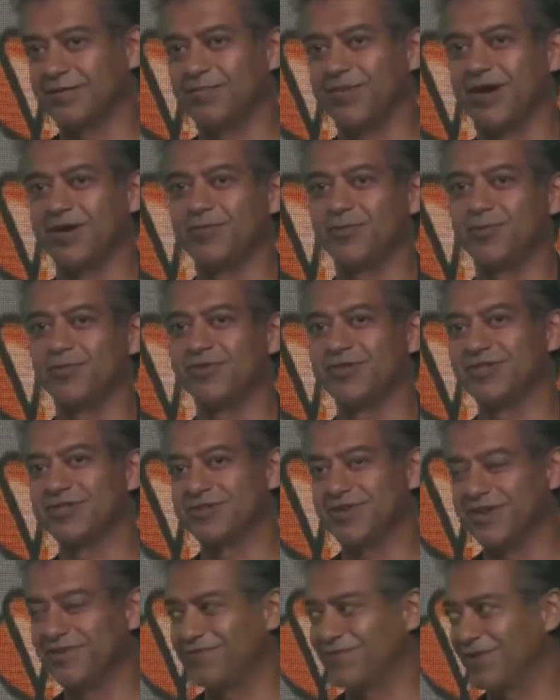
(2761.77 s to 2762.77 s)
the Bob Rubin
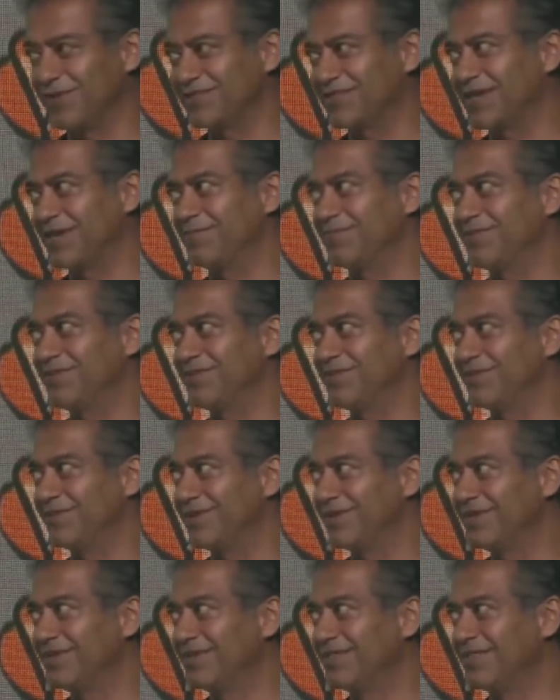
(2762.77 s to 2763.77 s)
trade, for example,
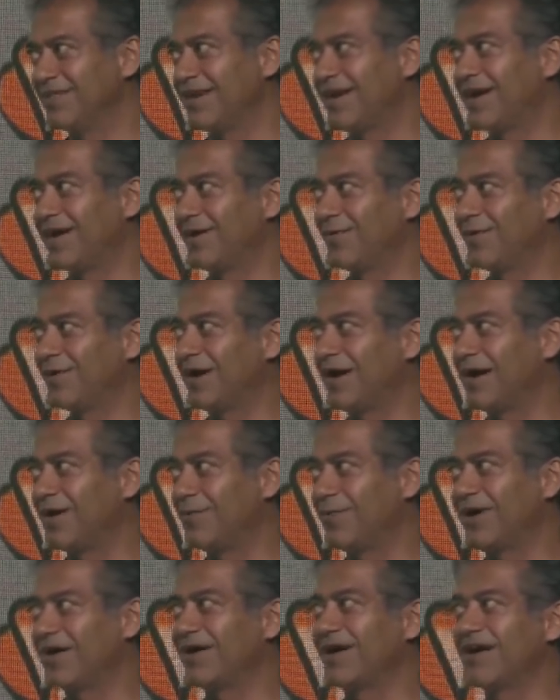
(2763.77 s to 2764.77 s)
or the
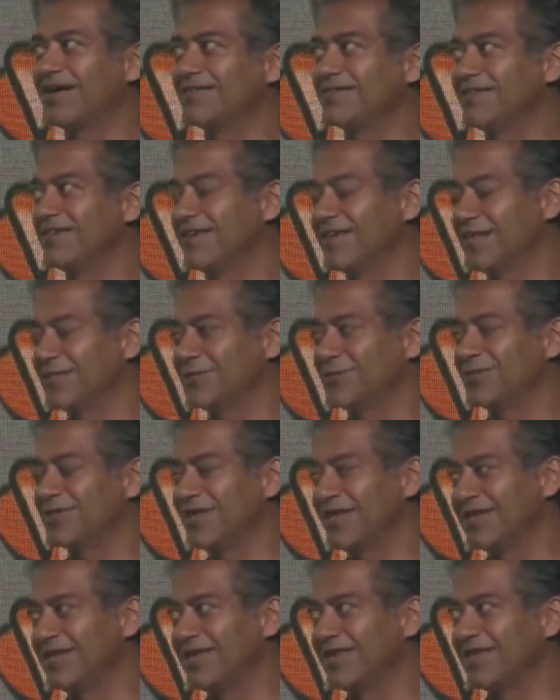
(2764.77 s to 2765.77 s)
IYIs, the intellectual
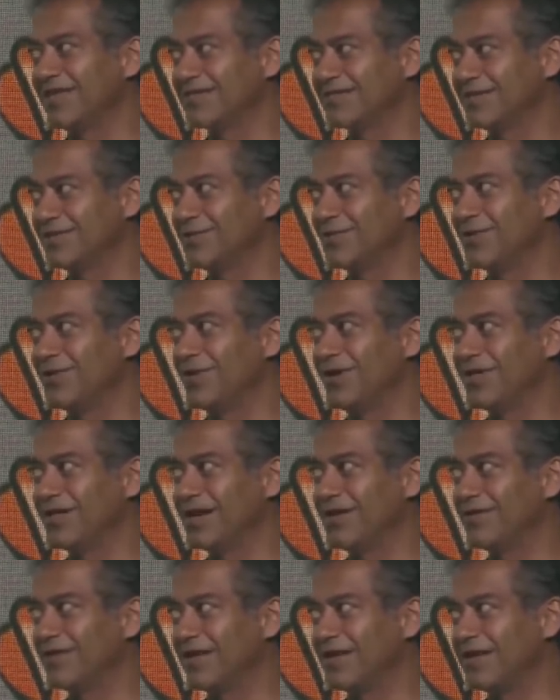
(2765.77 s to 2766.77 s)
yet idiots that you call
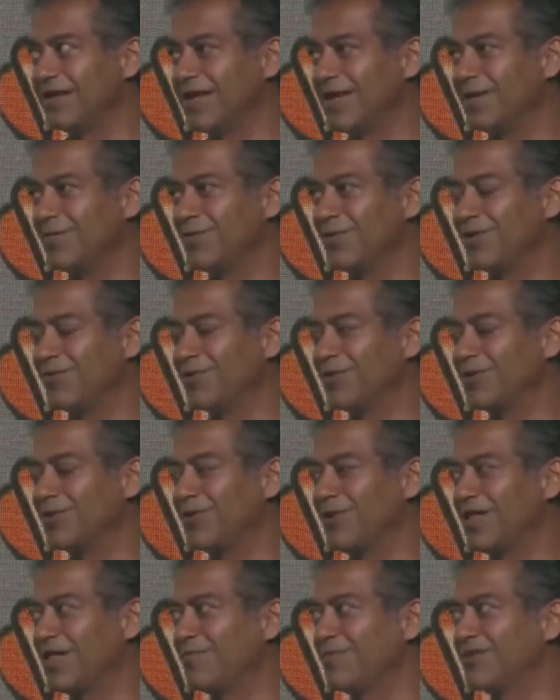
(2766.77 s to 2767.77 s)
out and name, or when you
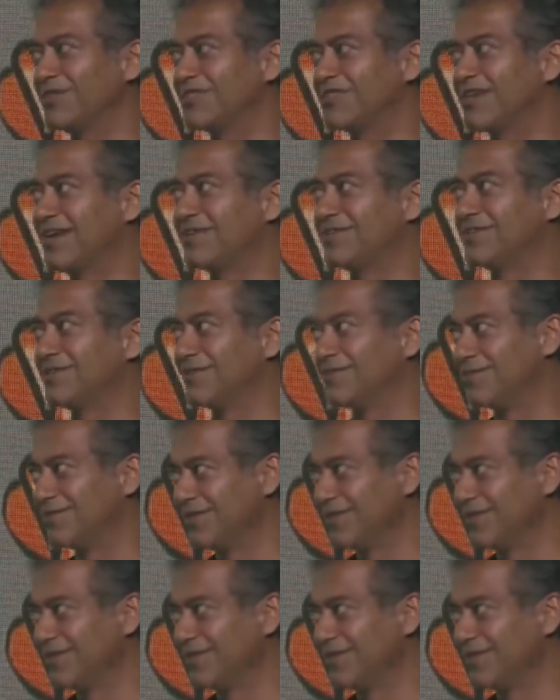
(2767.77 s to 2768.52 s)
call out Monsanto.